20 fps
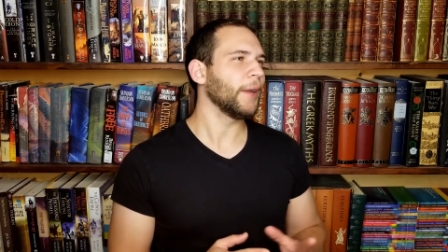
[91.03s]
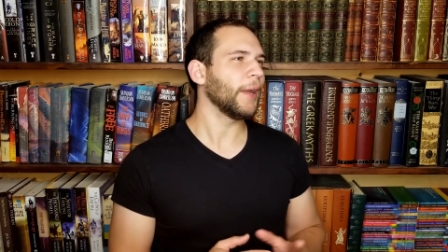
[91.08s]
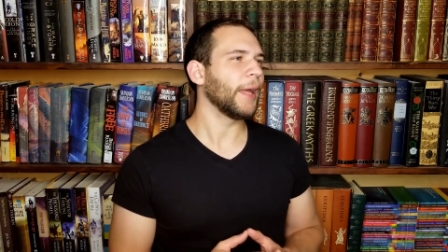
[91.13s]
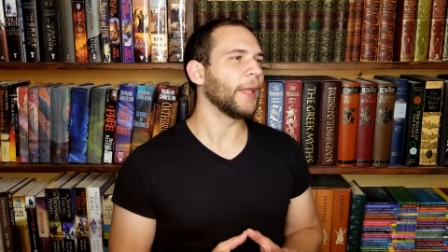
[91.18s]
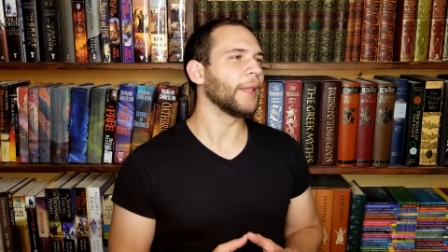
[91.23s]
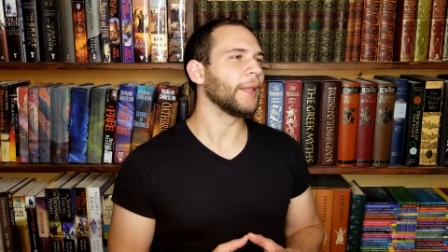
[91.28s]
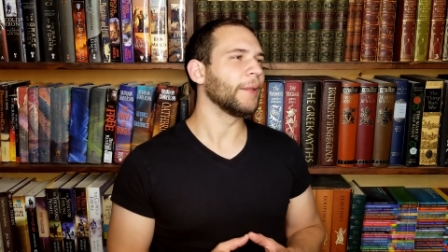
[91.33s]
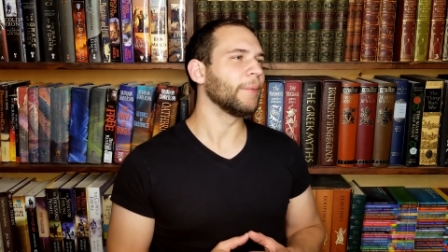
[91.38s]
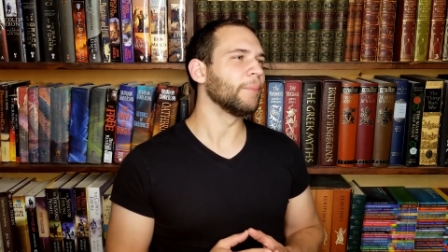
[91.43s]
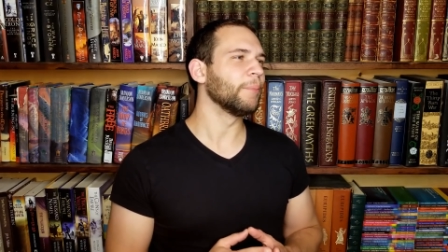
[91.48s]

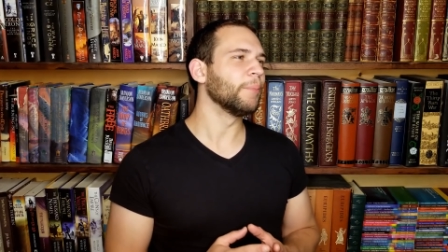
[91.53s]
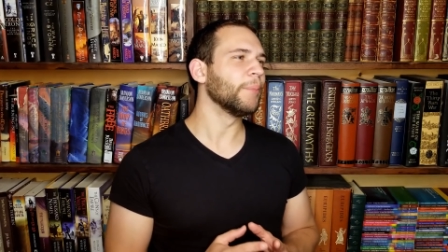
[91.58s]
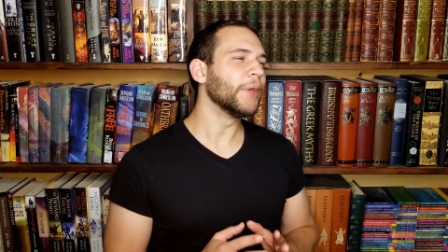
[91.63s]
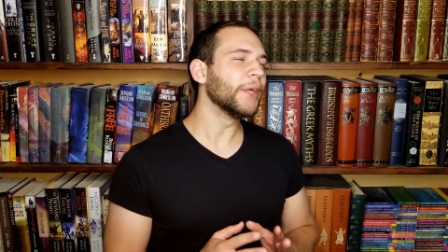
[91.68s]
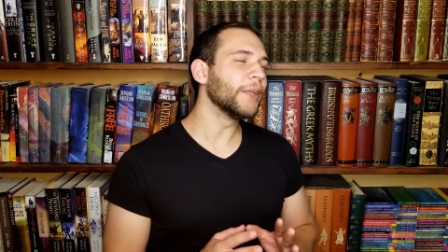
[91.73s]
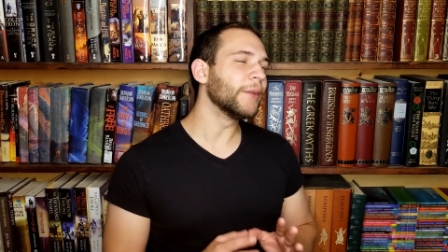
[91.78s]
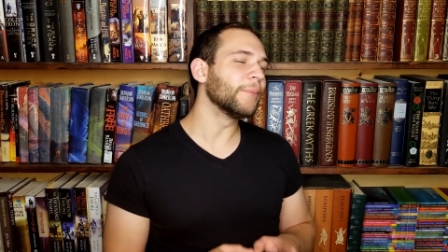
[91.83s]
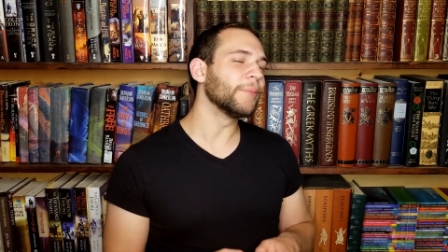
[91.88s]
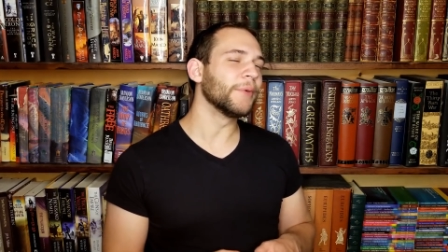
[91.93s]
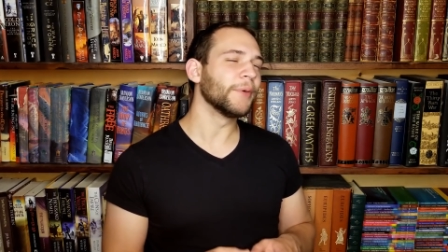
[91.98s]
at
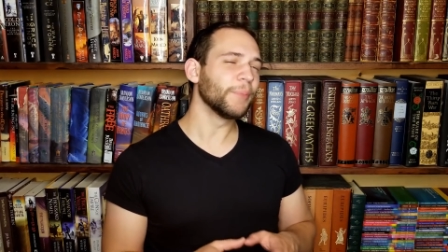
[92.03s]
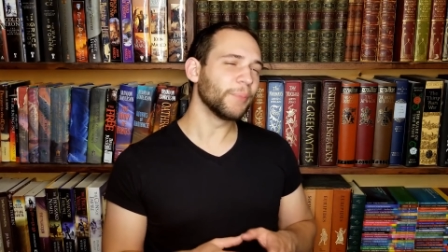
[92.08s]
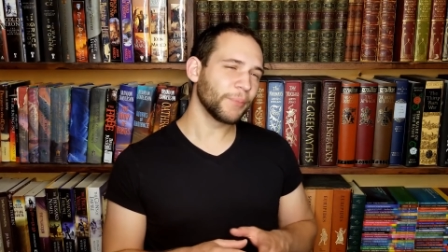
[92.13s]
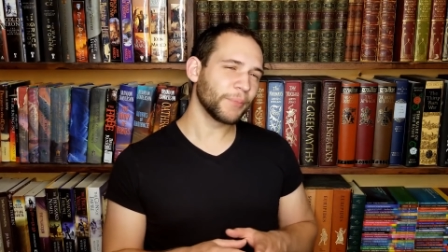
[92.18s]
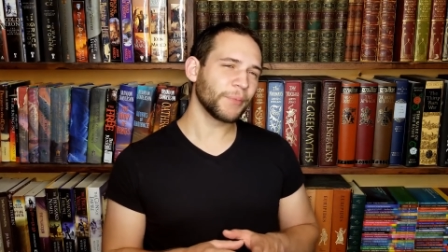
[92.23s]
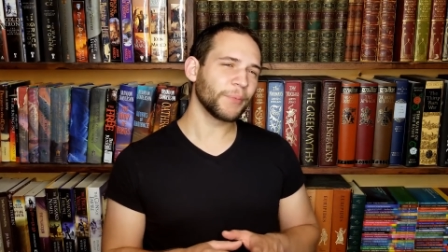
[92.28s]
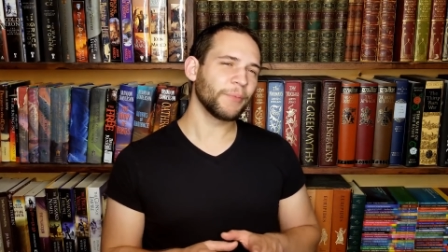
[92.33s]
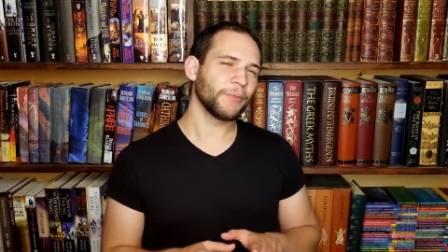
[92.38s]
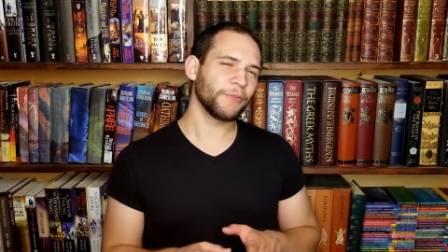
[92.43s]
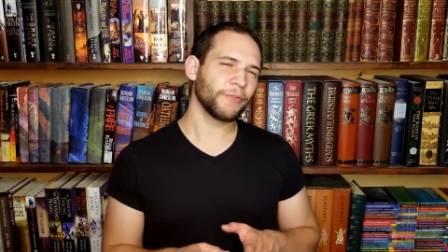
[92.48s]

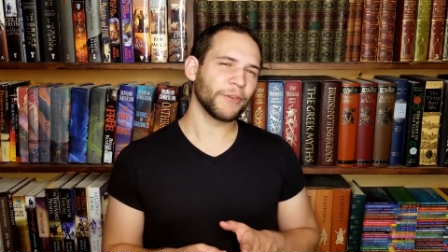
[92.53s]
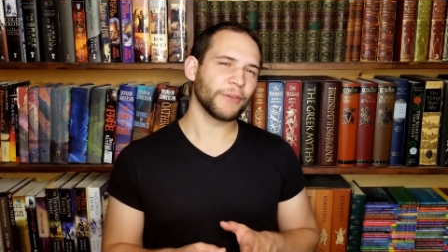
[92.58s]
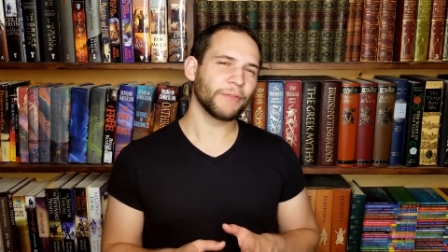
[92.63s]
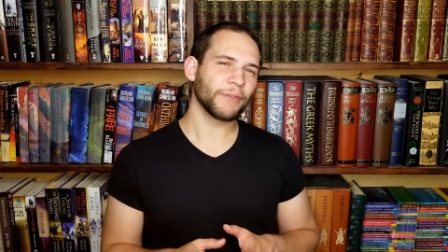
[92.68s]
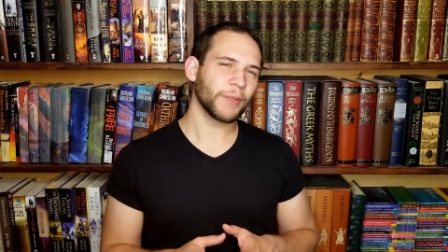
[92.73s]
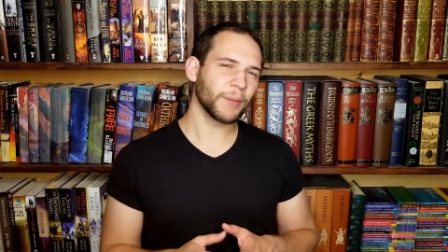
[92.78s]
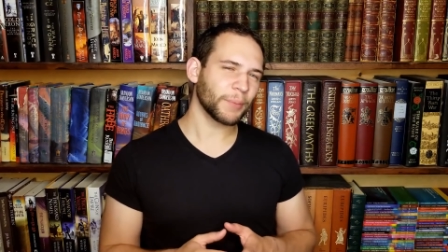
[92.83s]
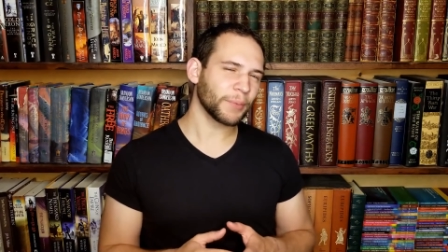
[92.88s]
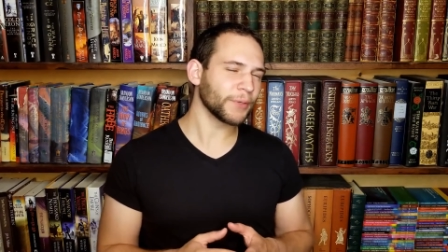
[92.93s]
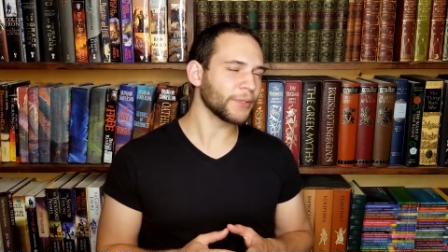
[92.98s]
minimum
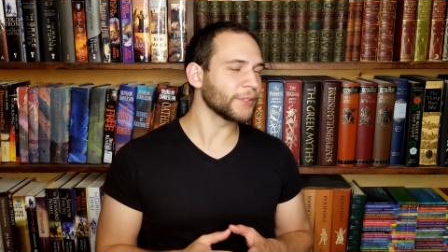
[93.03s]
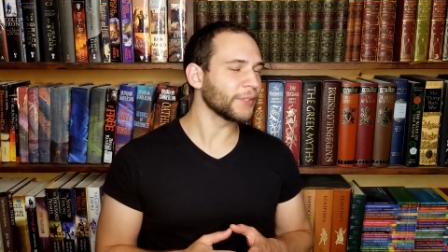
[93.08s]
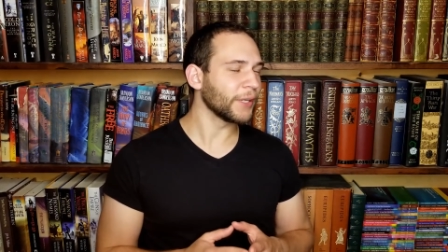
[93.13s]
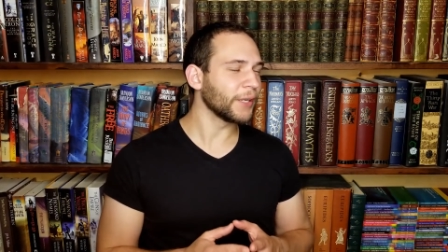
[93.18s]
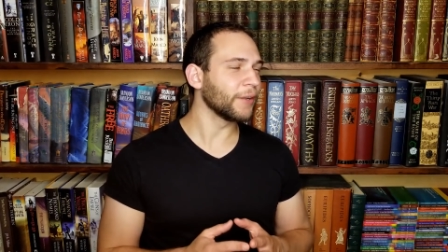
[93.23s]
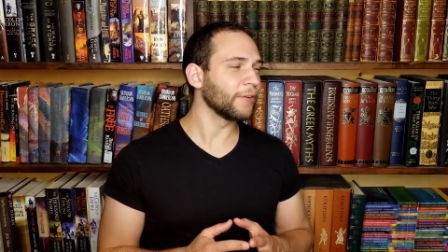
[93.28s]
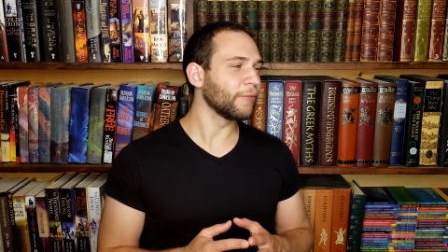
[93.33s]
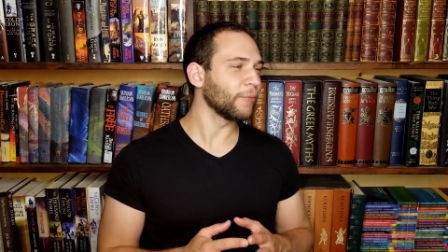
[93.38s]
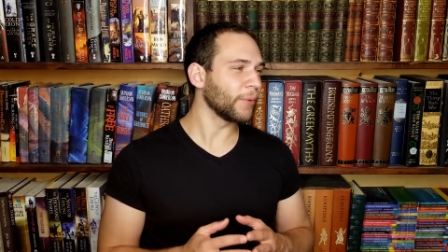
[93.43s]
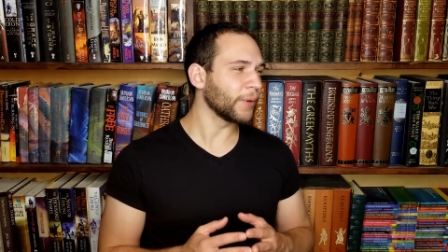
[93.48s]

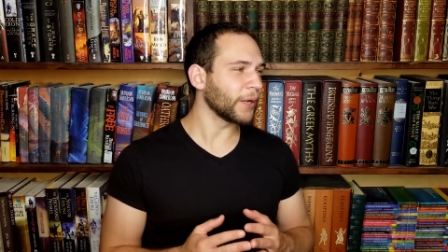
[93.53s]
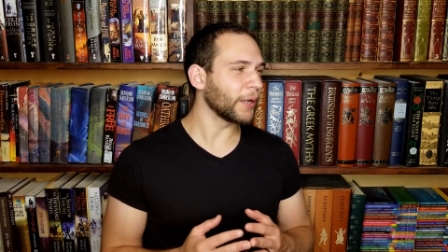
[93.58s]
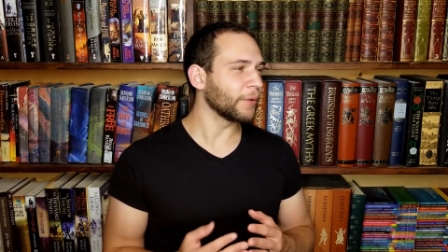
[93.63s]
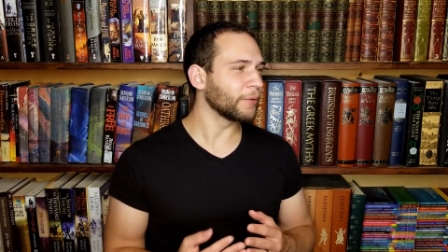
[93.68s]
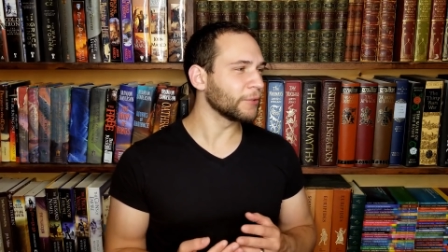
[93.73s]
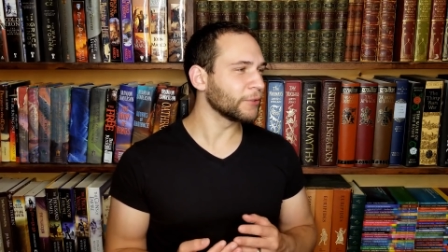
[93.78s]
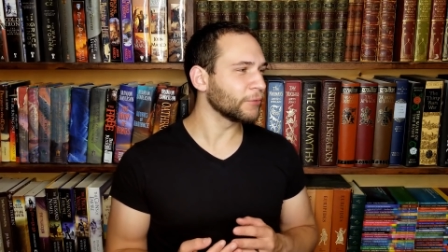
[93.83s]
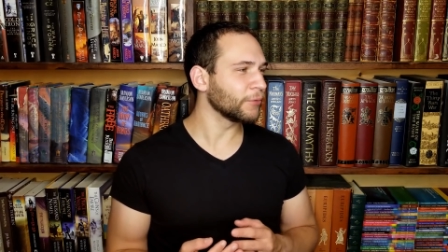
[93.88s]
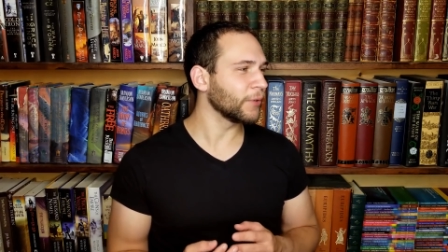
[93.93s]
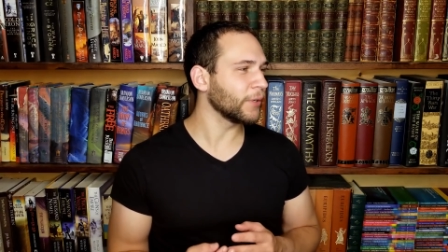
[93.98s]
50% of what I
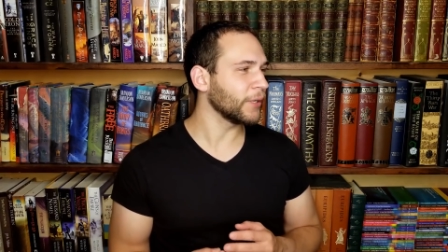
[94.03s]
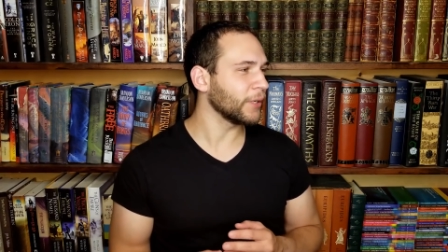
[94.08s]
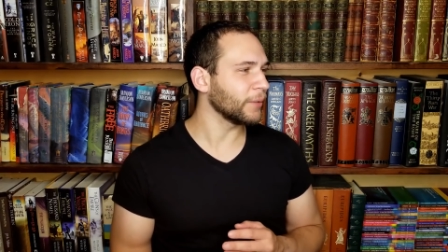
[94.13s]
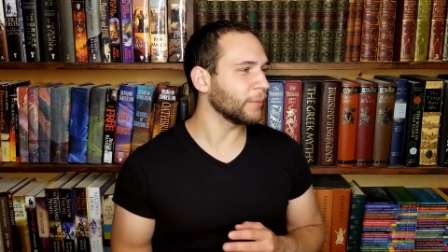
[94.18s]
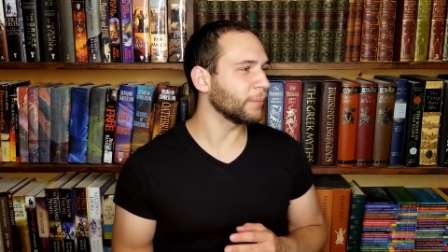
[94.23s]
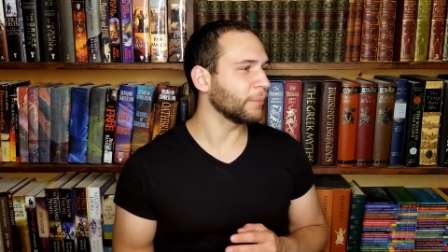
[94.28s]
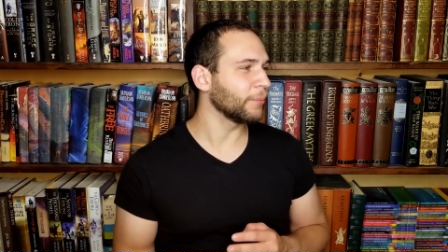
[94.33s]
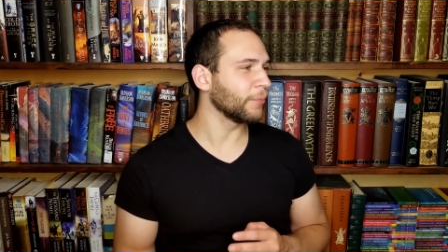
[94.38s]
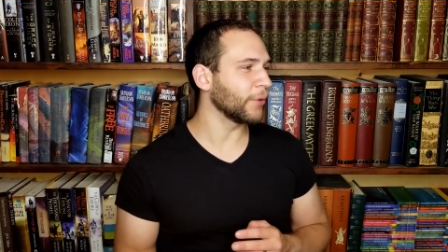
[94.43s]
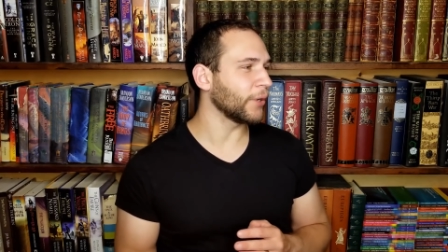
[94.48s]
was reading,